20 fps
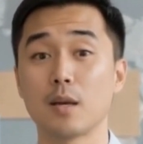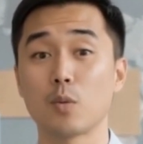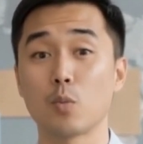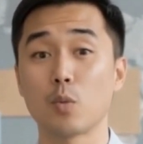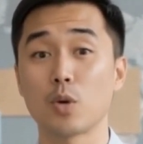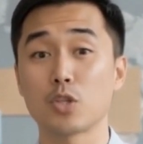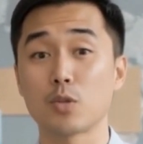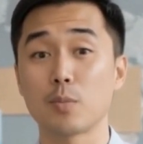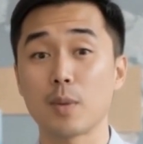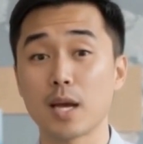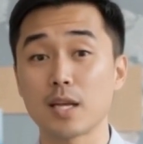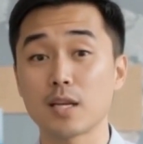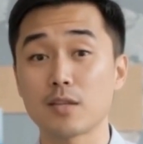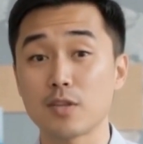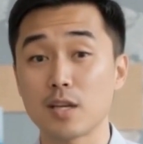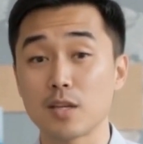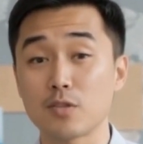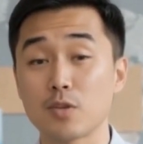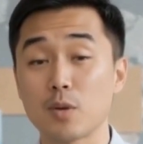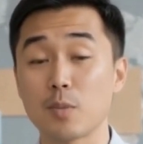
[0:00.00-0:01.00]
which
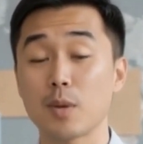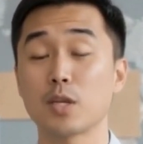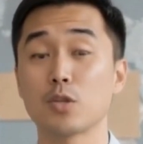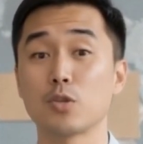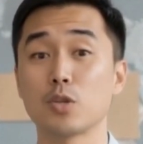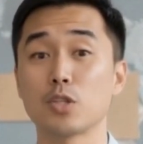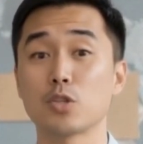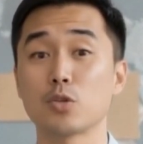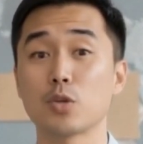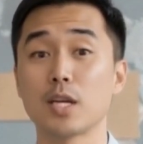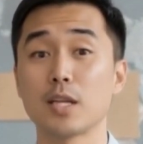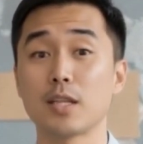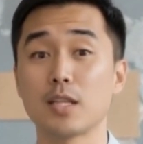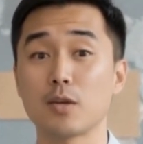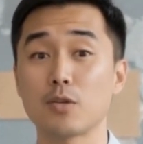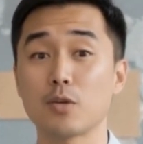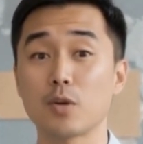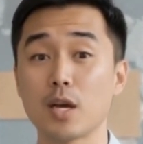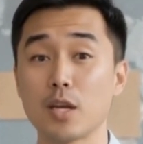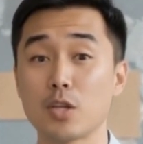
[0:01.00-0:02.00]
benefit from interest rate
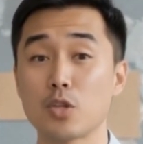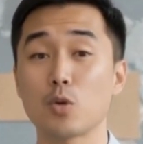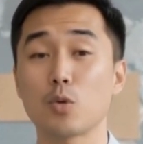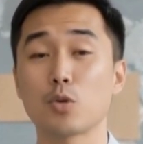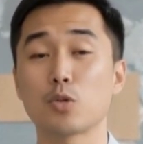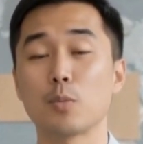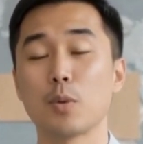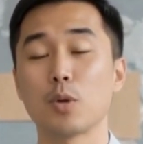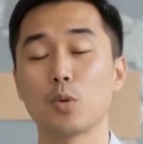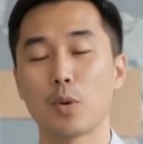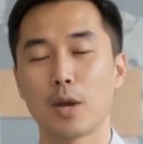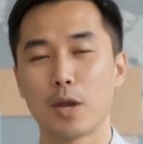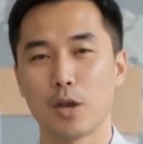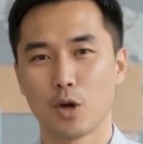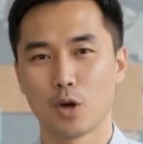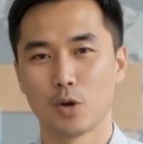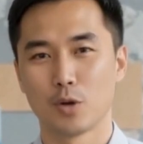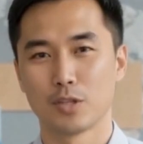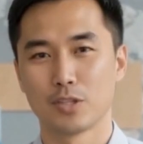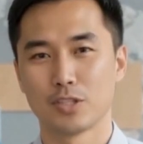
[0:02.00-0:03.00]
differentials between
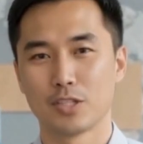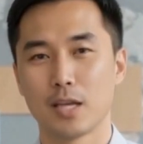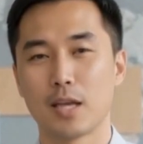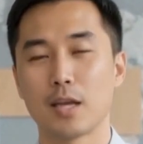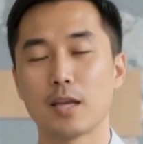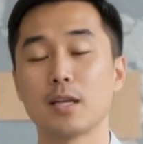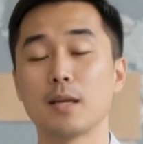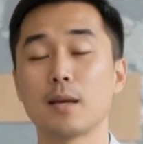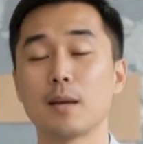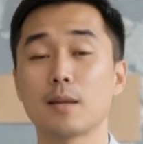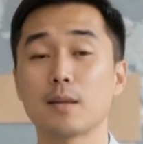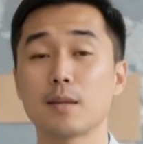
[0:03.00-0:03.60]
currencies.